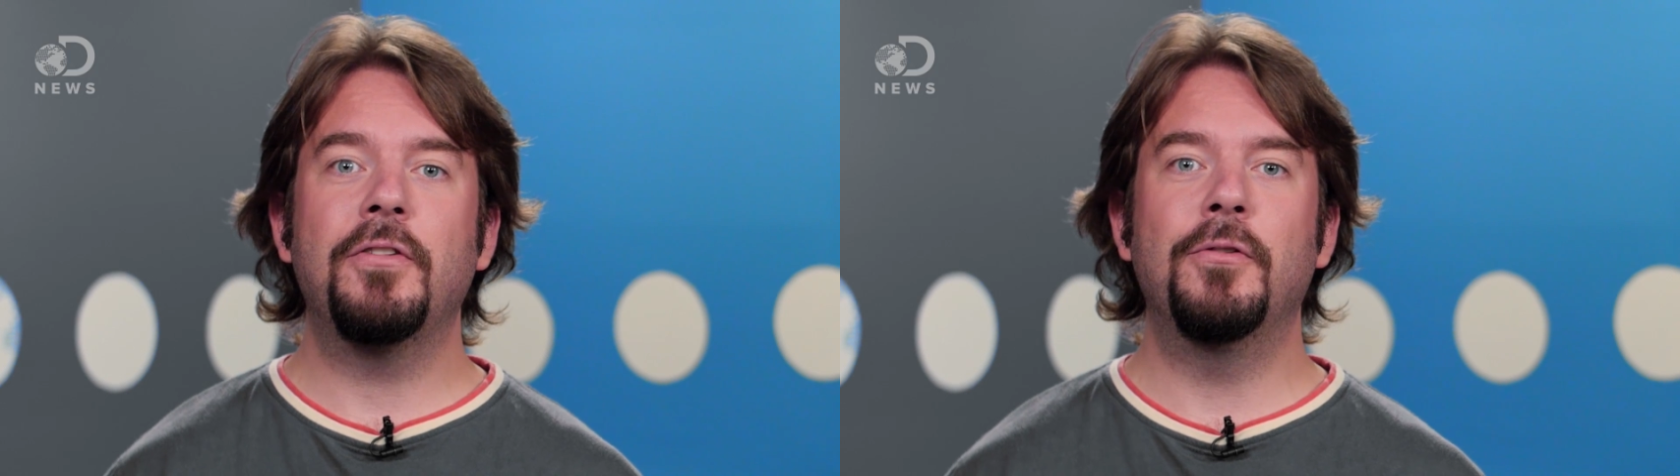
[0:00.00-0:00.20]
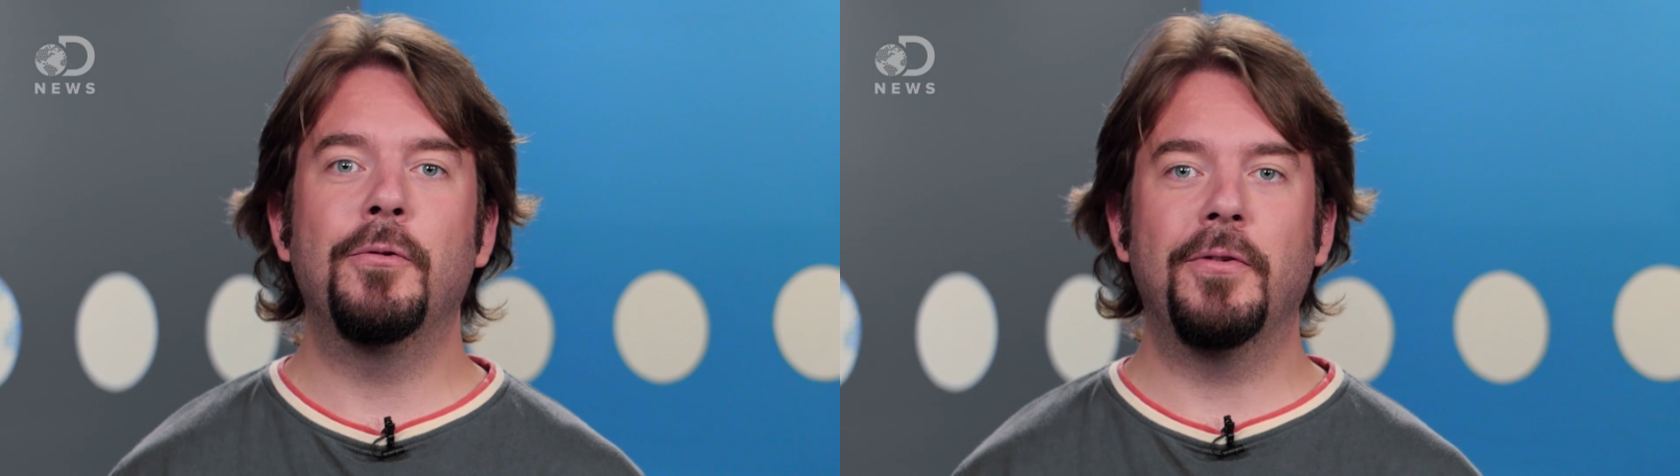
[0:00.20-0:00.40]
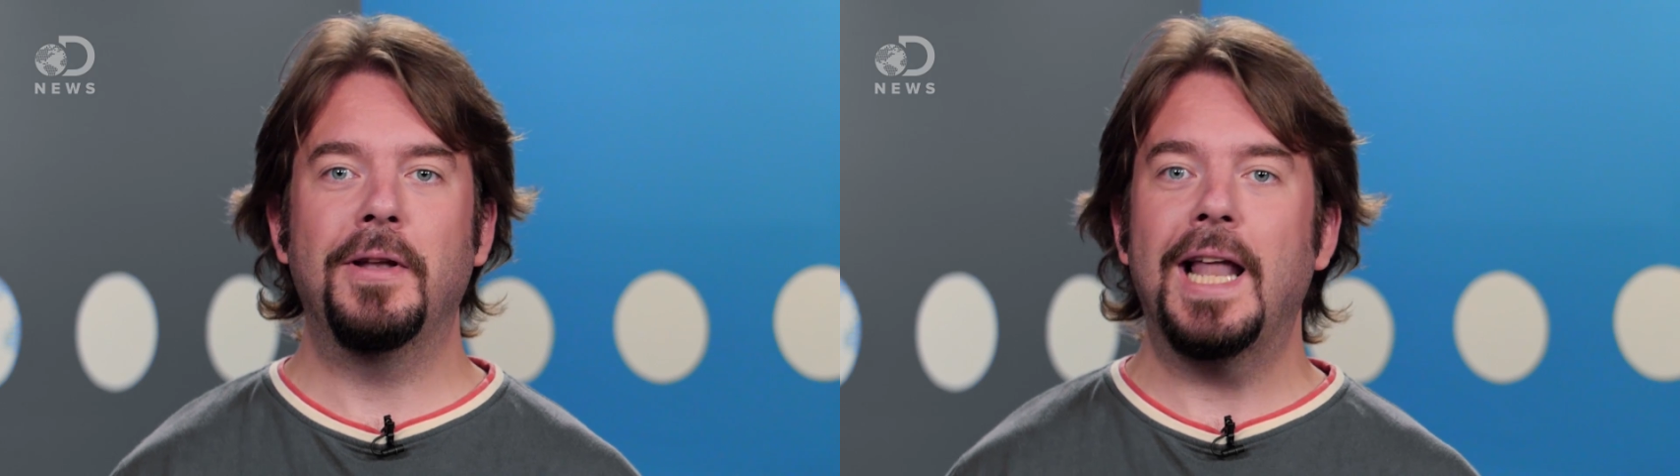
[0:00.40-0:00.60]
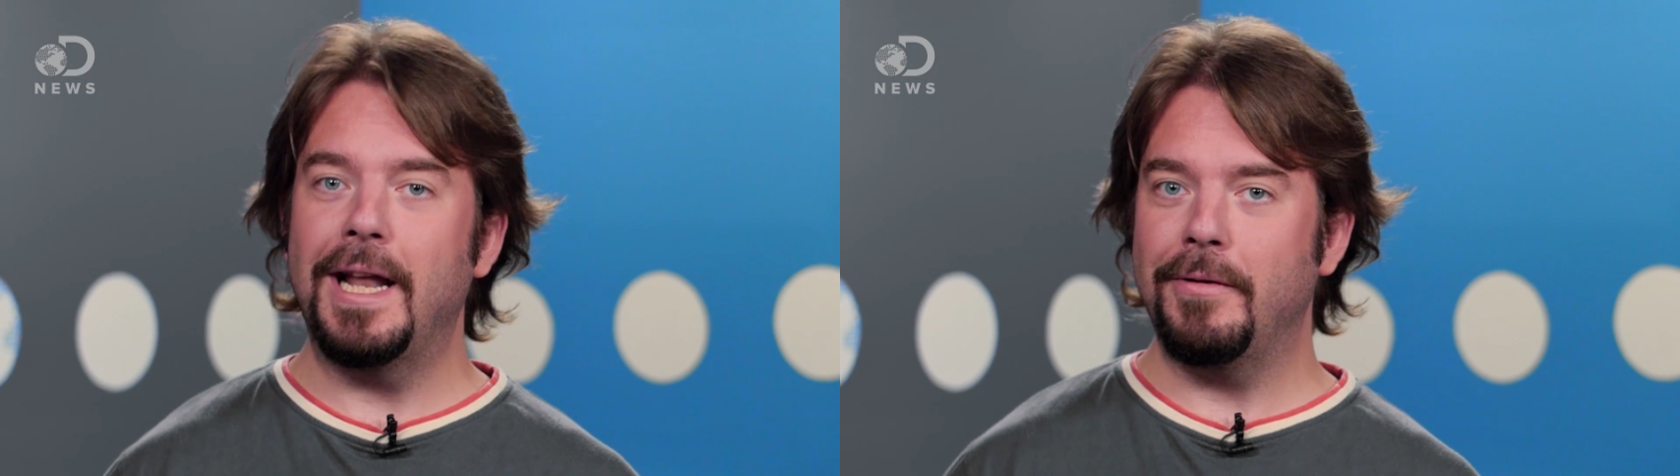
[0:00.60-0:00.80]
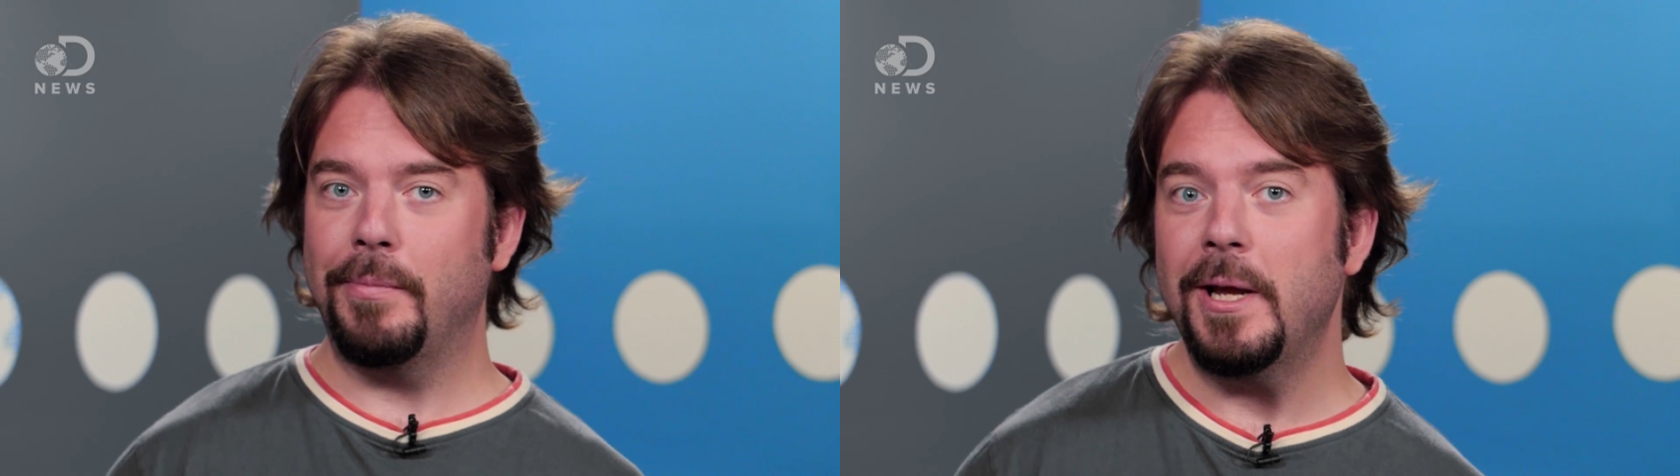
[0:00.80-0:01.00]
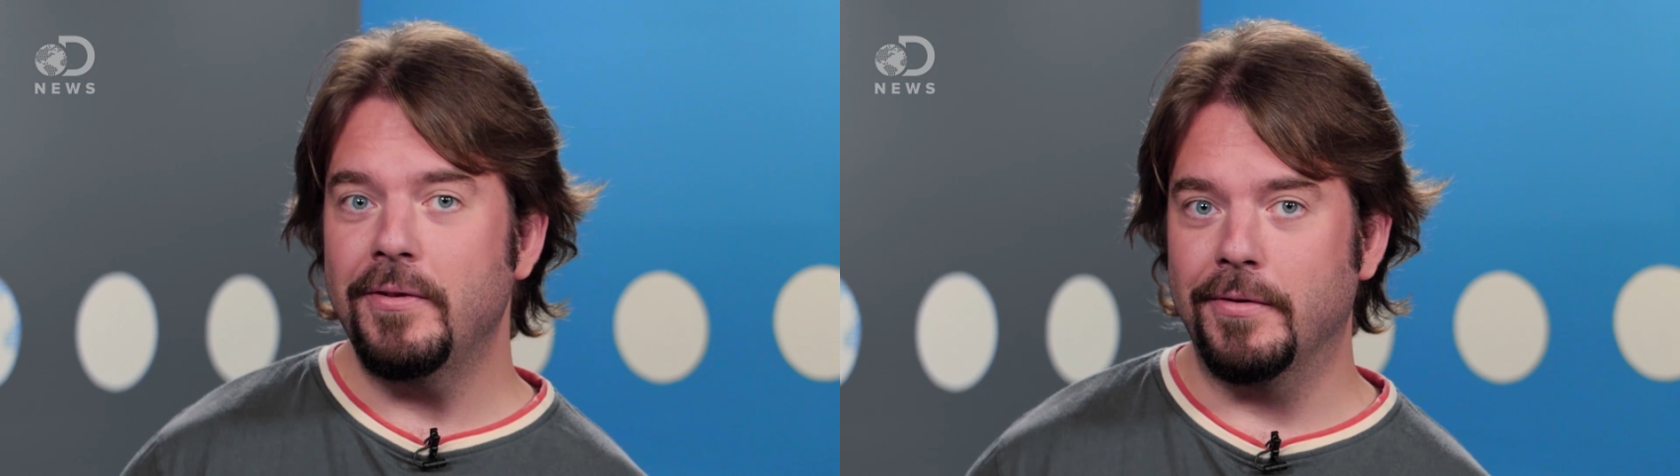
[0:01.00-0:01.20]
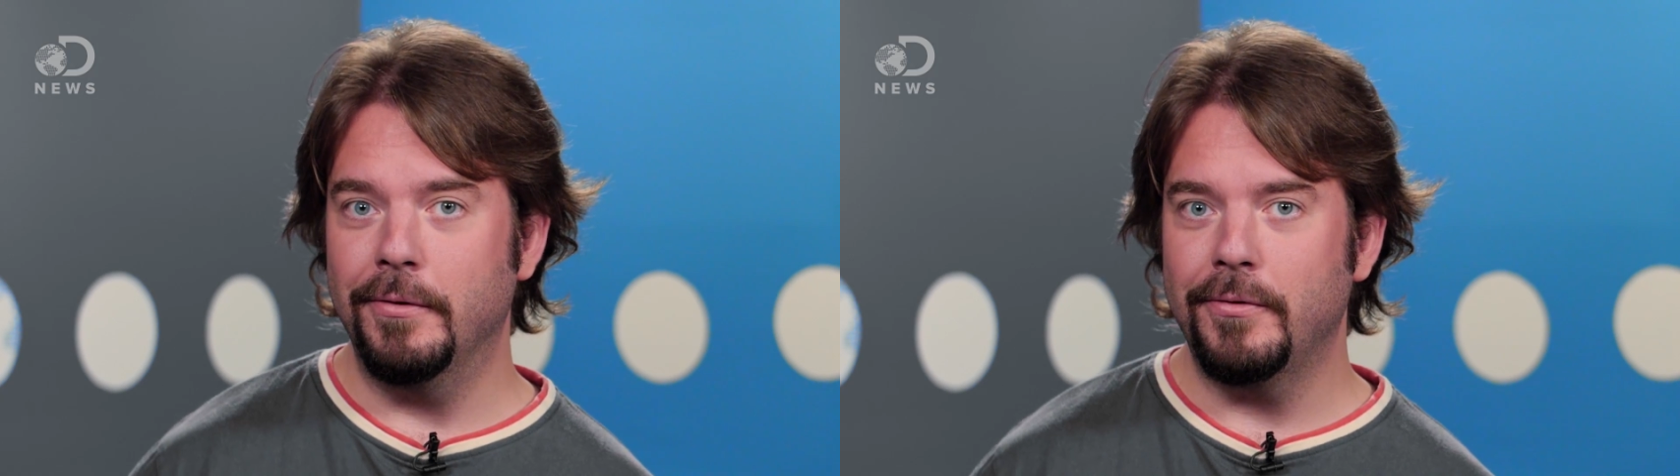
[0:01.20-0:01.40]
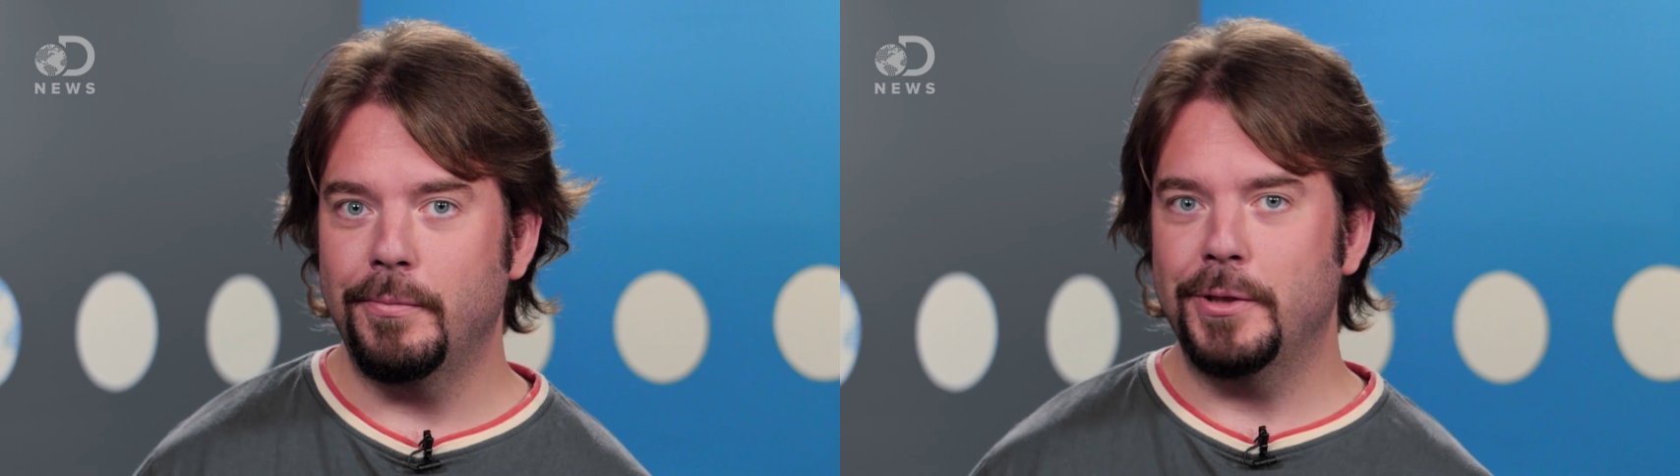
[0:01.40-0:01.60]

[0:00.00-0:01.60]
astronauts in lead spacesuits,